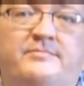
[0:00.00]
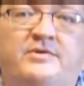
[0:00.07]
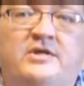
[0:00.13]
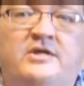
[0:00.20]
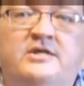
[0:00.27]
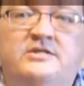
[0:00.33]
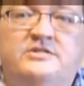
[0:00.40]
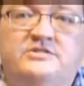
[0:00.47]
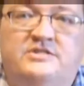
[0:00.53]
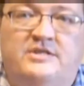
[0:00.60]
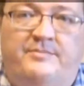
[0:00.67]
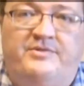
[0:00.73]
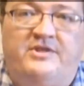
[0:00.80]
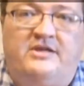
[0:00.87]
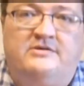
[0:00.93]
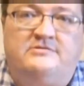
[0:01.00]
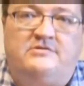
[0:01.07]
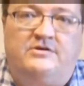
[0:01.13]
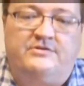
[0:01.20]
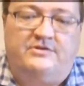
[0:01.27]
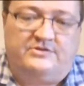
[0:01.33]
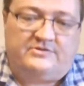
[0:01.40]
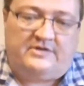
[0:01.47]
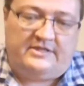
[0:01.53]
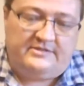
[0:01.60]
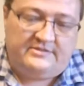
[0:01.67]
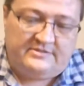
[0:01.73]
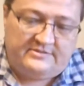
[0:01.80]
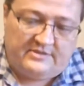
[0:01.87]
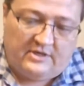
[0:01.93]
being a longer video than I
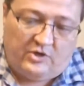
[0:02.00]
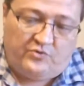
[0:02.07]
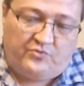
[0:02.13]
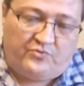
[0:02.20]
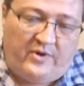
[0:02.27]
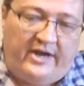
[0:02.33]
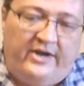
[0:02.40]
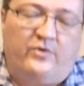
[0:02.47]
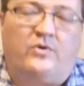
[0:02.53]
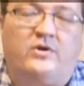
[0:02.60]
normally do, but I